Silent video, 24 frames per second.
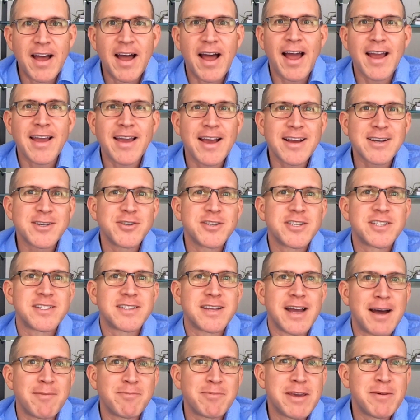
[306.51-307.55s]
I actually
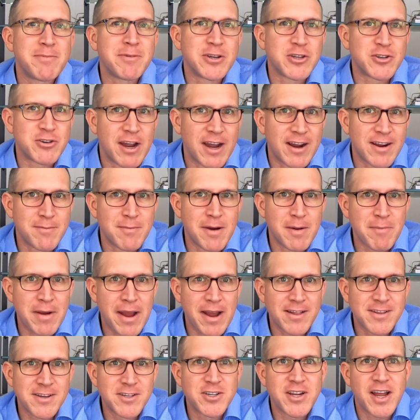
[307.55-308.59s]
stopped keeping track of my
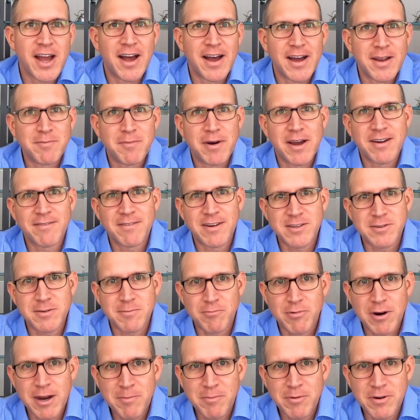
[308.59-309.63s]
mileage on my
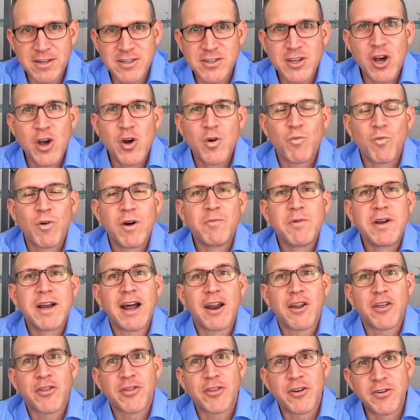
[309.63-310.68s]
investment properties when we
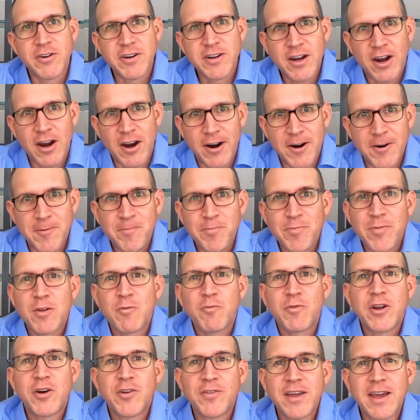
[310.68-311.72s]
got a third car.
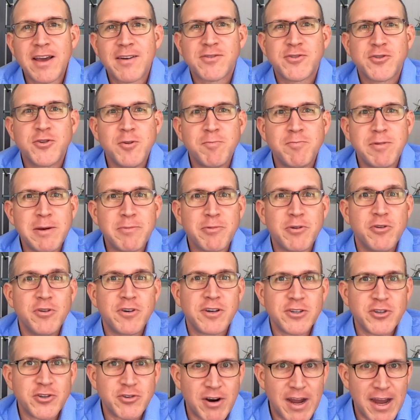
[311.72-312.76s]
We only have 2 people who
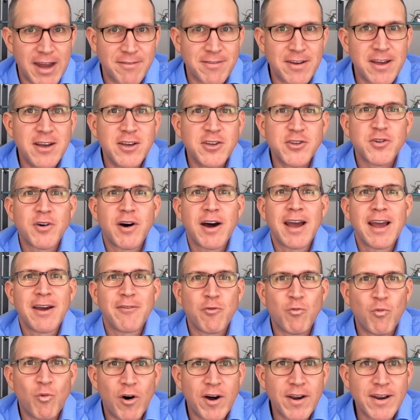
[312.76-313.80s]
can drive, so I
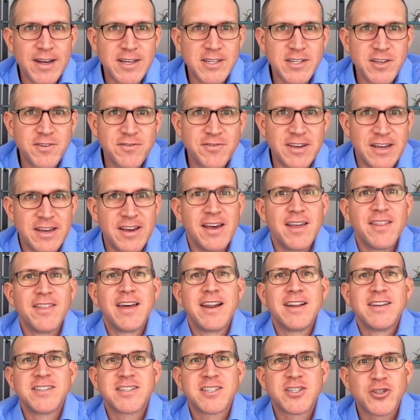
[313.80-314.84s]
have one SUV
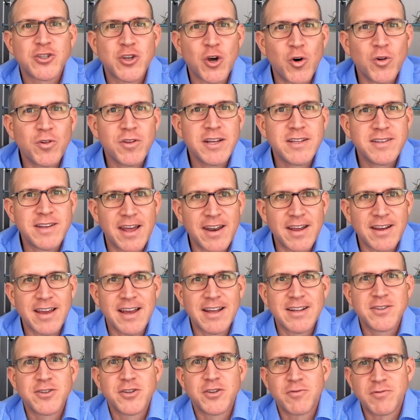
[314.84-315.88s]
that is solely
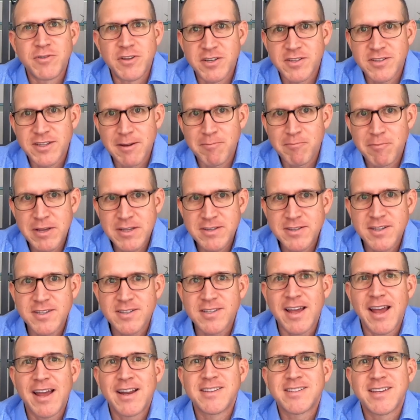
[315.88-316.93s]
dedicated to the real estate
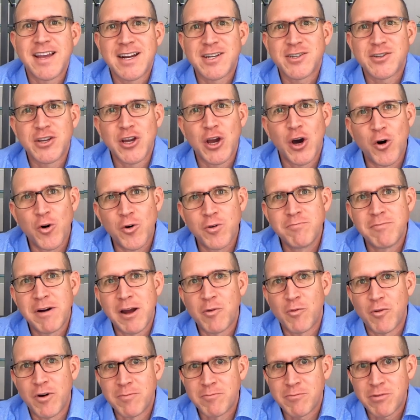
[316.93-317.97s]
business and is actually owned by
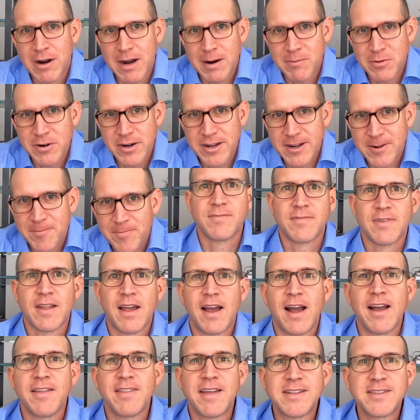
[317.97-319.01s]
one property.
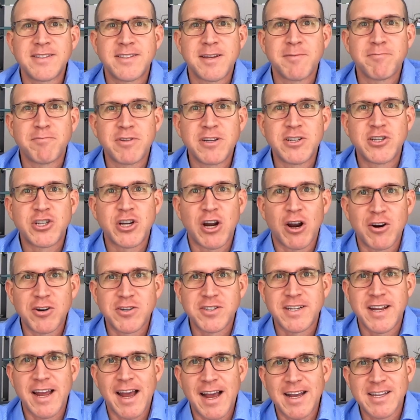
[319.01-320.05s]
I then simply
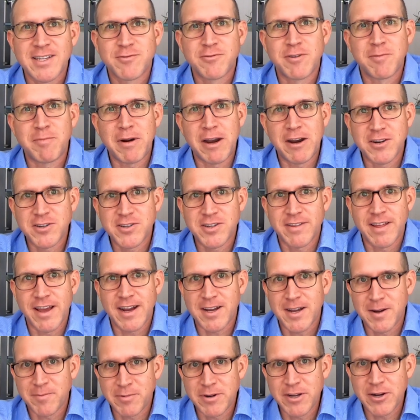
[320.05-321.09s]
charge gas and repairs to that
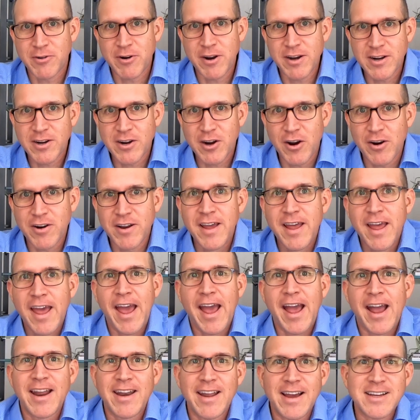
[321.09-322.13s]
company credit card,
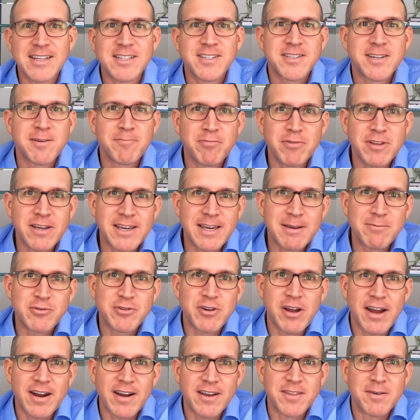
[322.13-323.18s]
and I simply keep
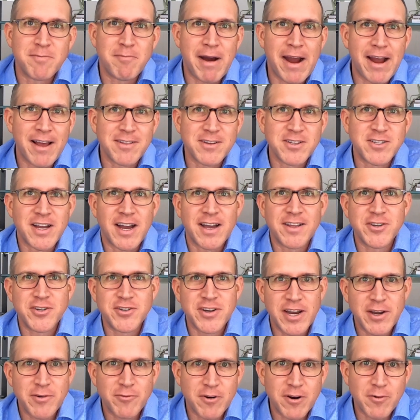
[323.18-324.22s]
track of the mileage on
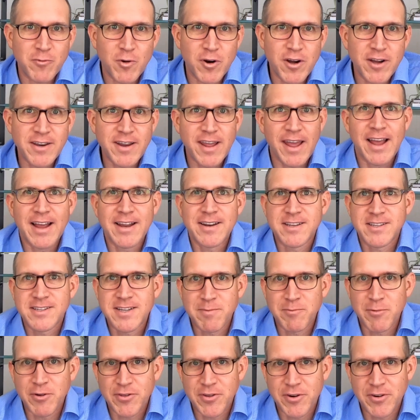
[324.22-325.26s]
January 1 and
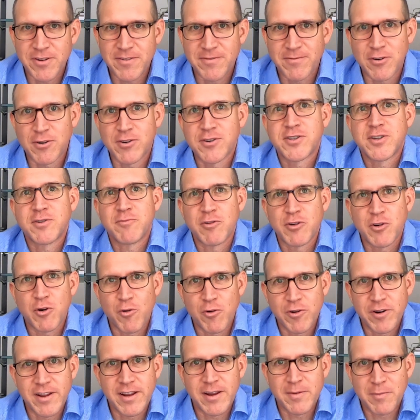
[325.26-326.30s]
December 31st to
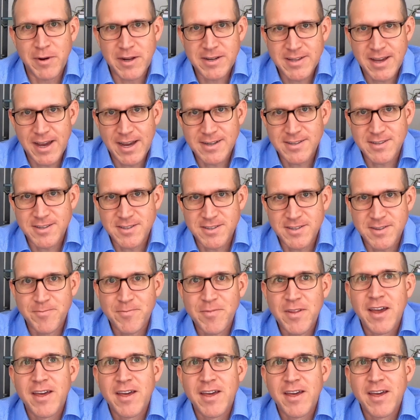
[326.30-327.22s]
record it in my taxes.